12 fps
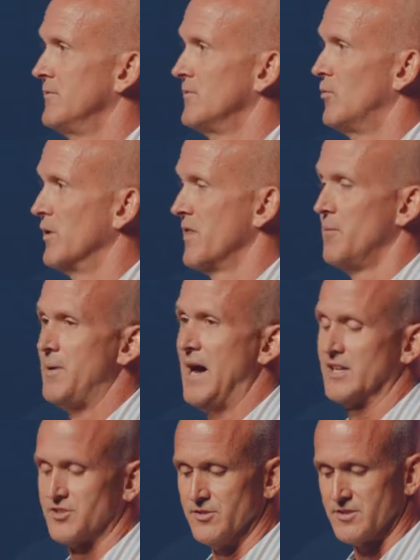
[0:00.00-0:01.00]
one of the
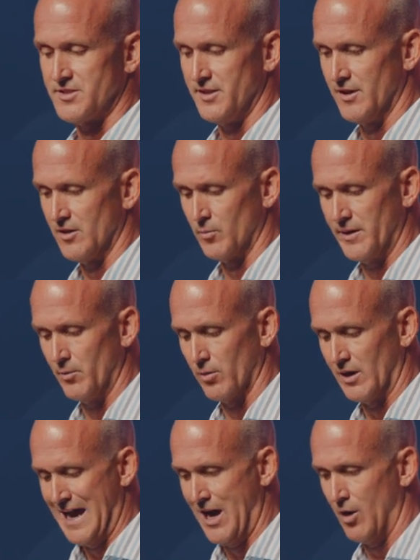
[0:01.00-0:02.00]
pastors here, we
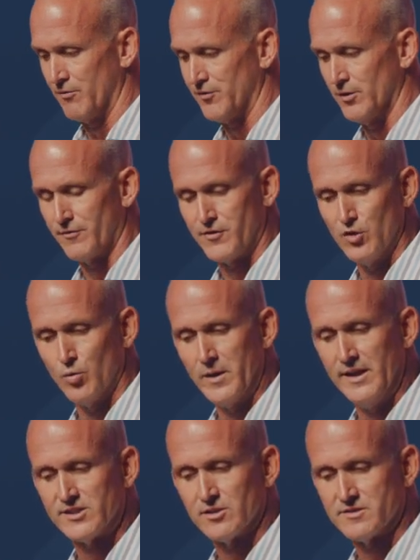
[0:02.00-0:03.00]
were out for a few
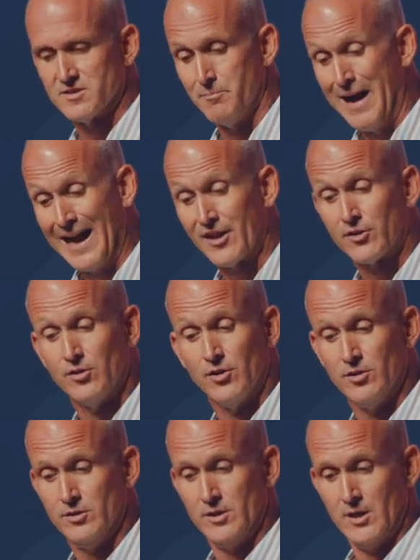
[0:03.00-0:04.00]
weeks on
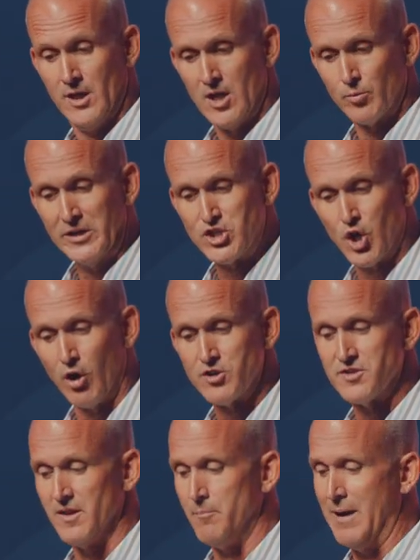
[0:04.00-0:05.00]
sabbatical,
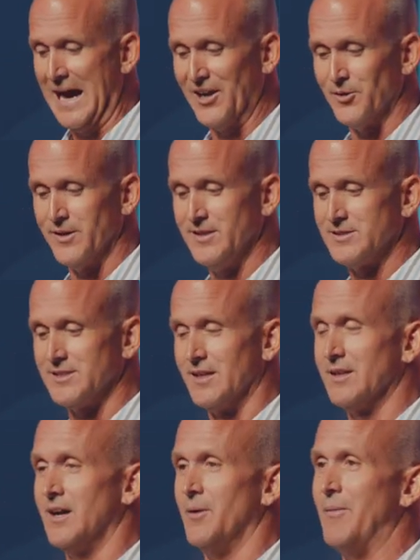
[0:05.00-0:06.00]
recharging the batteries.
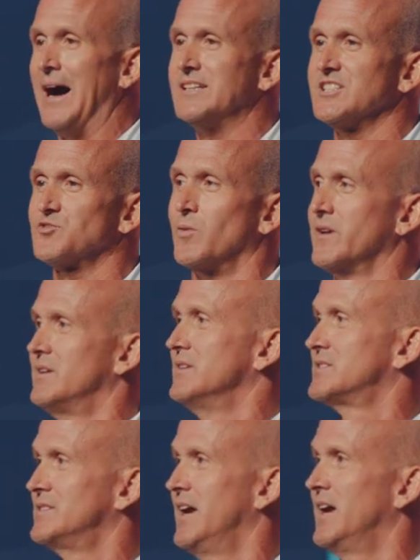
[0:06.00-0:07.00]
And I just wanted to
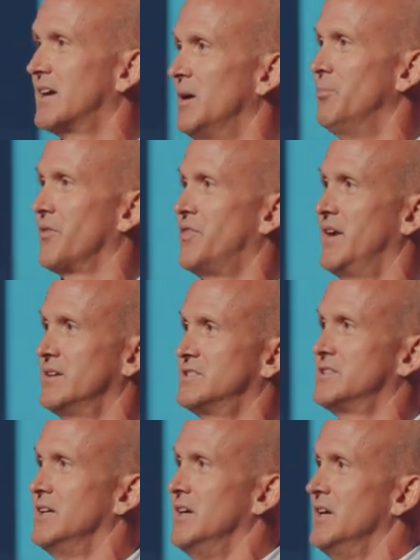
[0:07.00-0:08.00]
say a couple
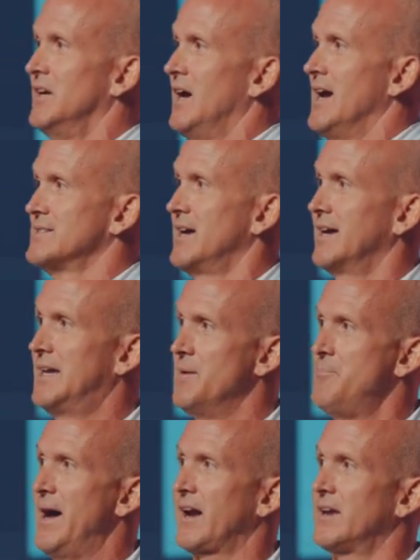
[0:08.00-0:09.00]
things as I
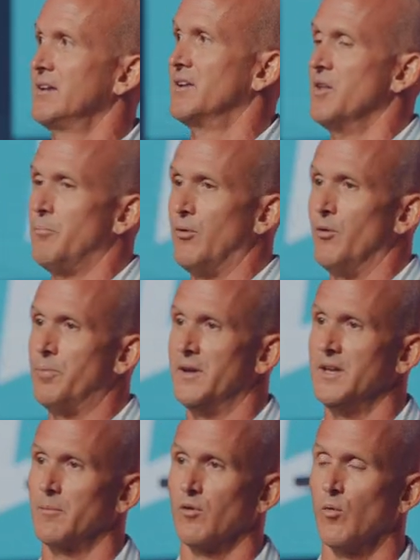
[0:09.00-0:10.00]
get back into the pulpit.
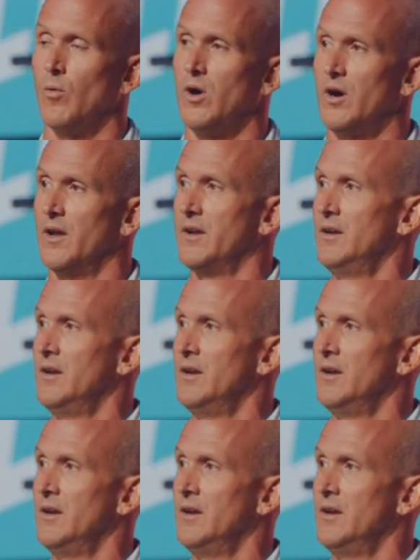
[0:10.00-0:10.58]
Number one,